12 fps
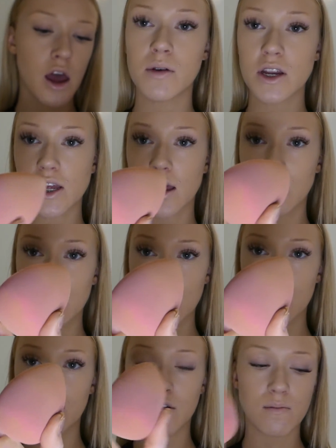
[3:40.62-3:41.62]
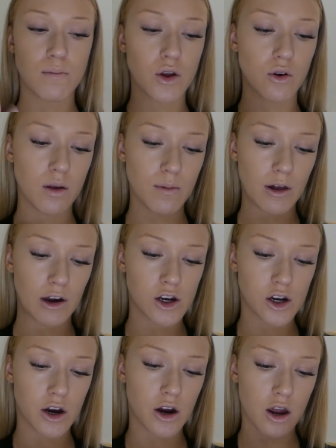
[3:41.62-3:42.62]
I'll be taking the Beauty
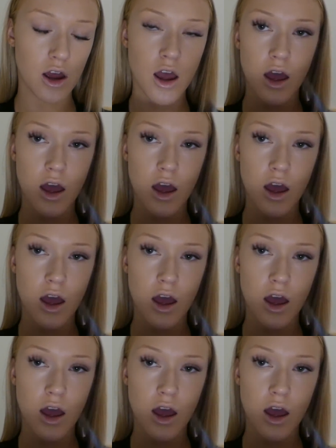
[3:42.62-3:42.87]
Blender